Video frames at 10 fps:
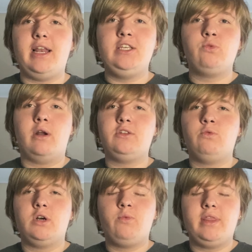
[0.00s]
he's wanted to
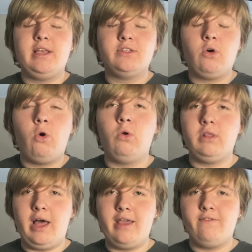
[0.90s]
work with his whole
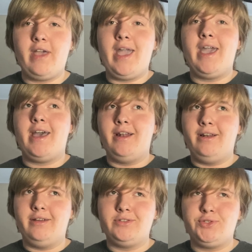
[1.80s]
life,
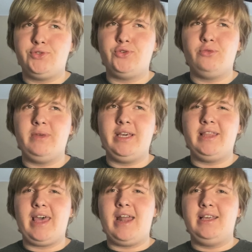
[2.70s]
and assuming
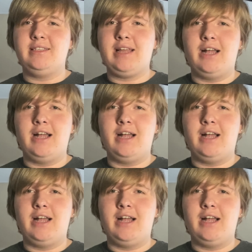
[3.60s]
that he's not